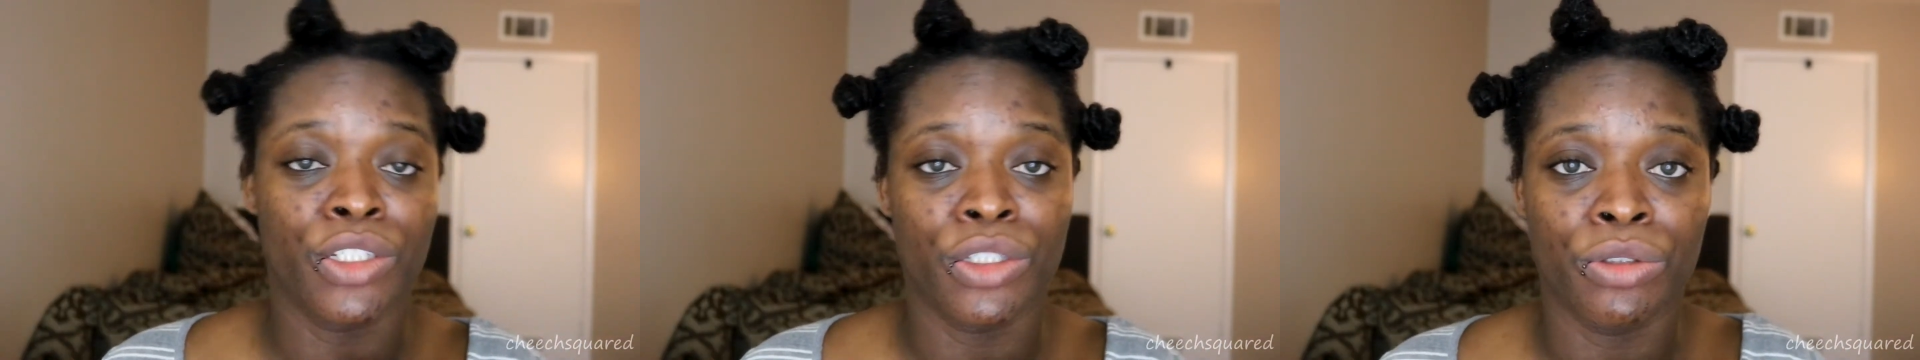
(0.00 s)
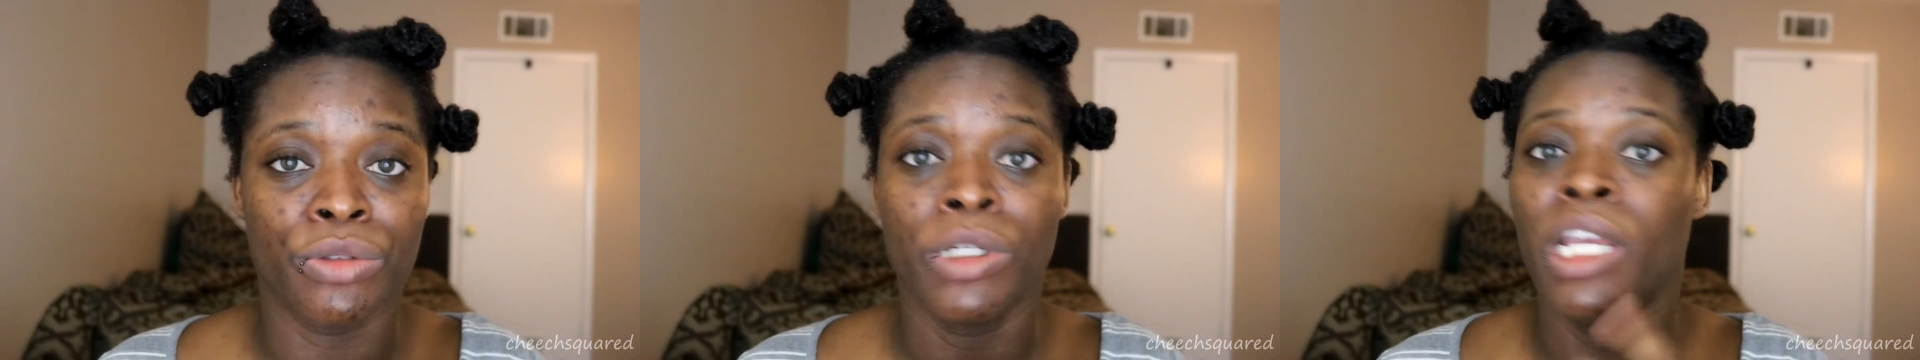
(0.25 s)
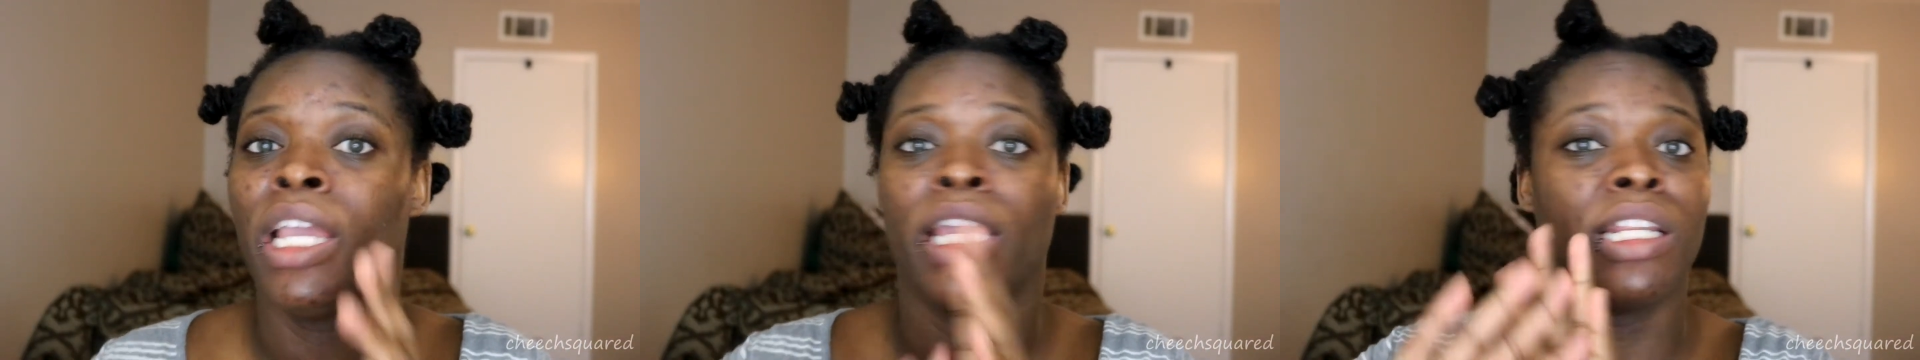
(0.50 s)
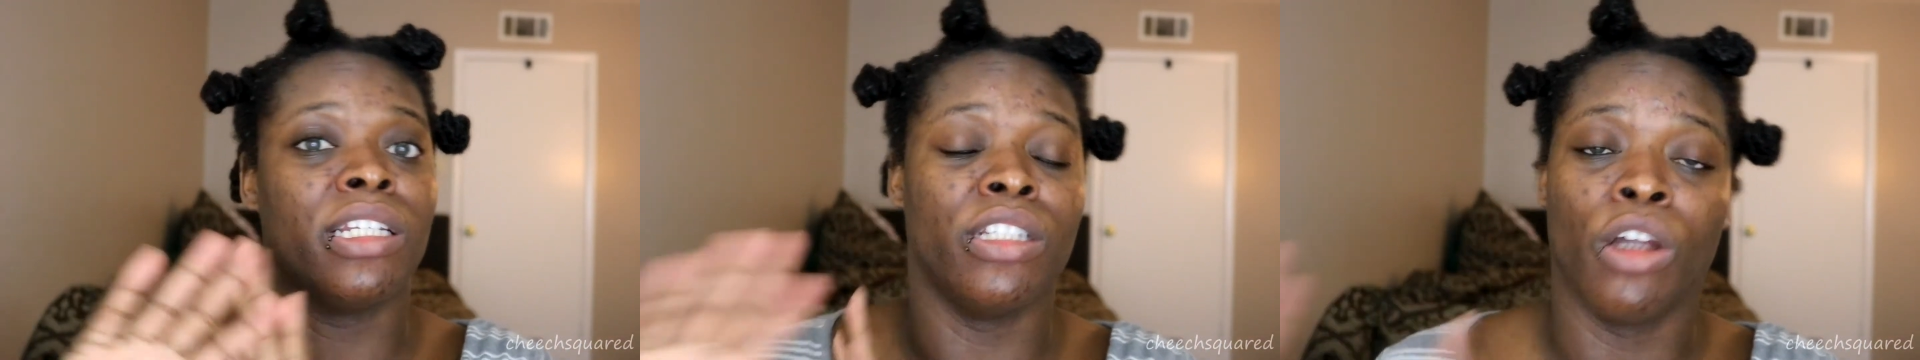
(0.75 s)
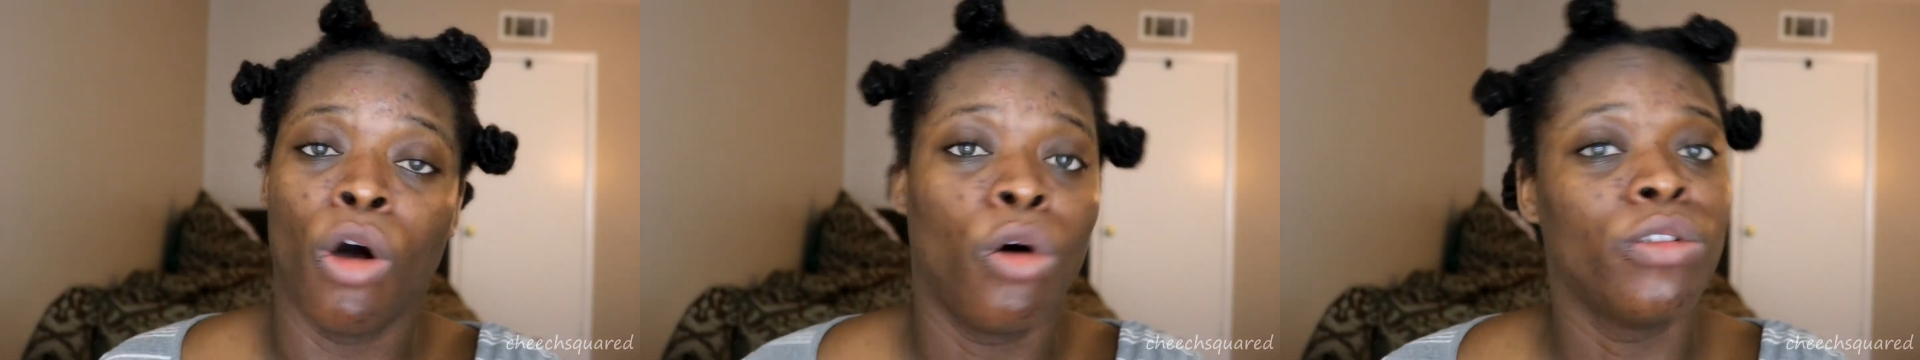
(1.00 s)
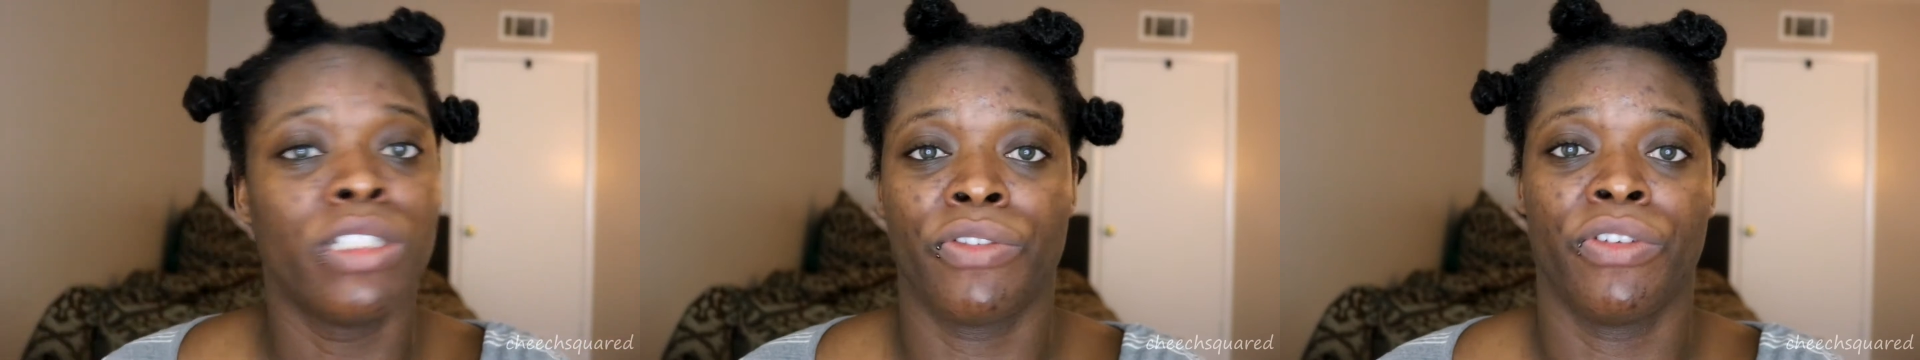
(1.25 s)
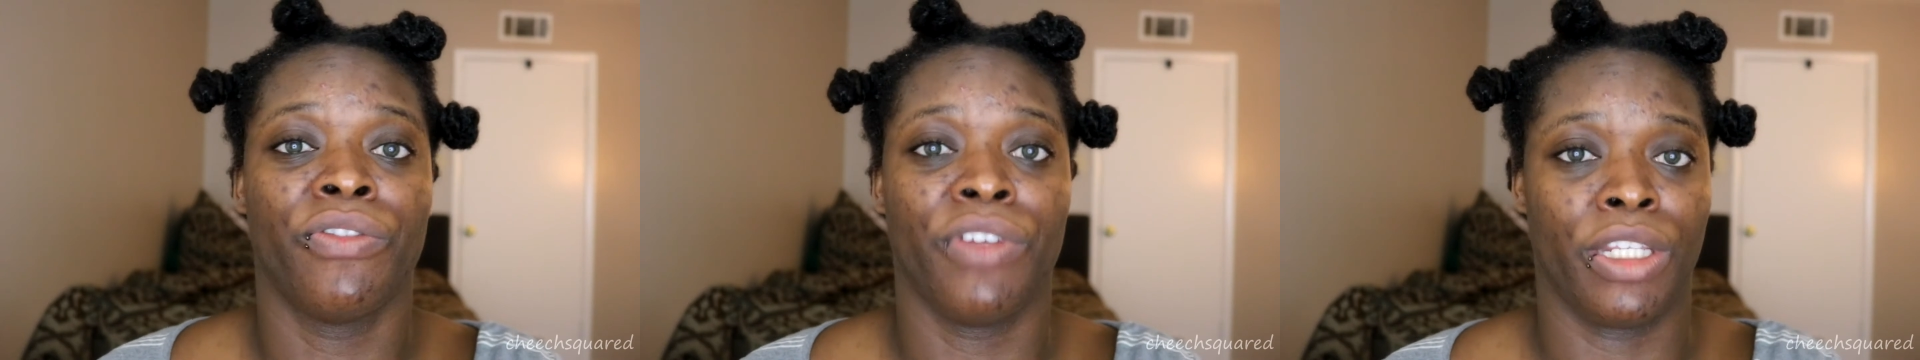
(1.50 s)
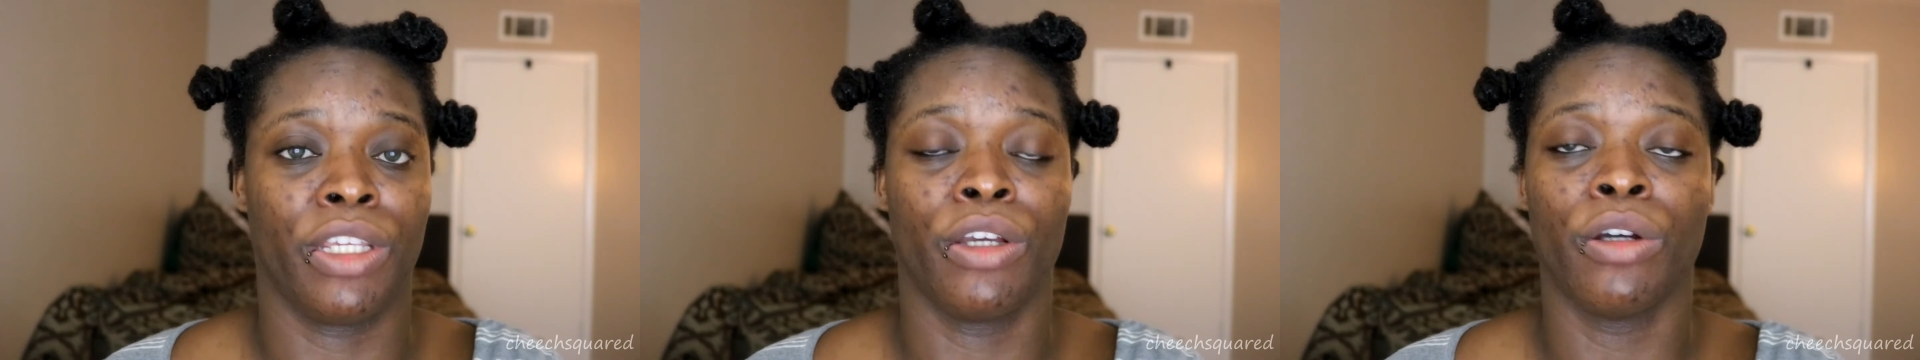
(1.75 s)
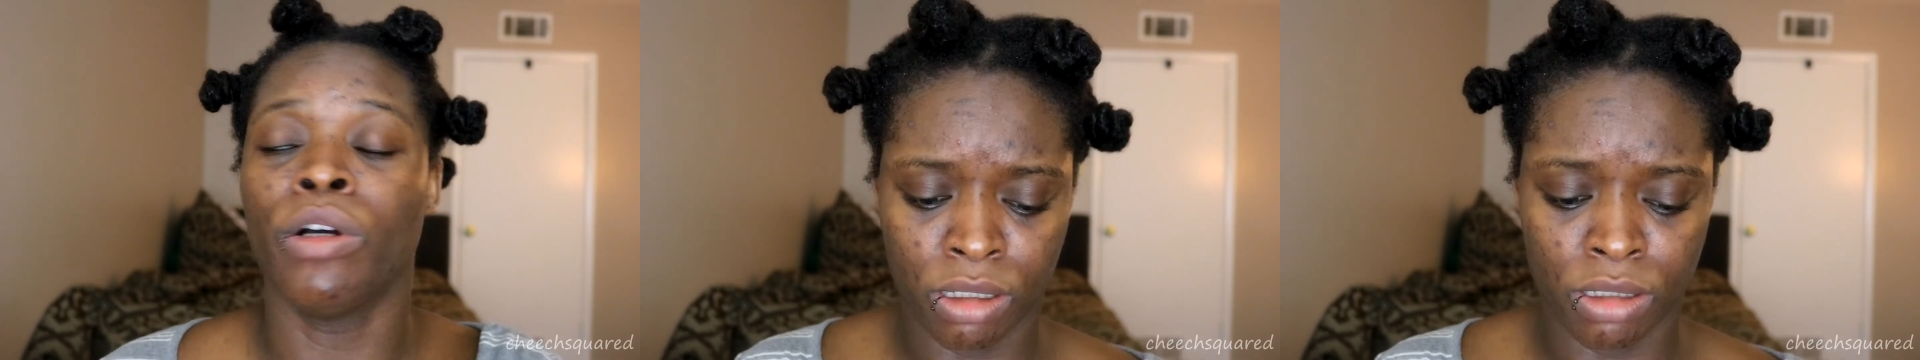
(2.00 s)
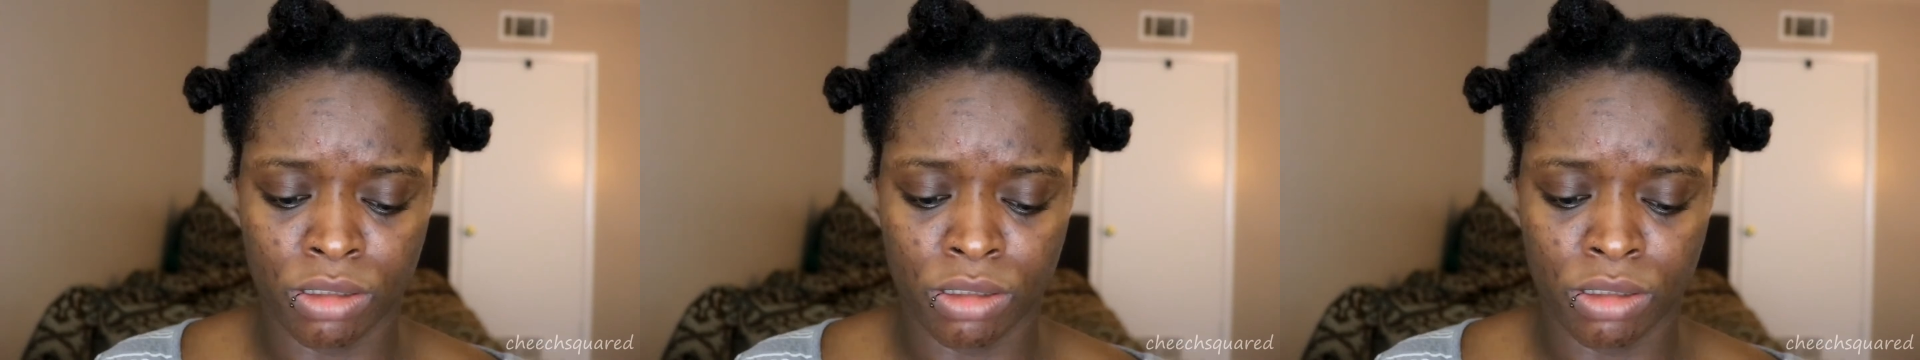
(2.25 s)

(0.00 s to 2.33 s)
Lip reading: to in a whole different video.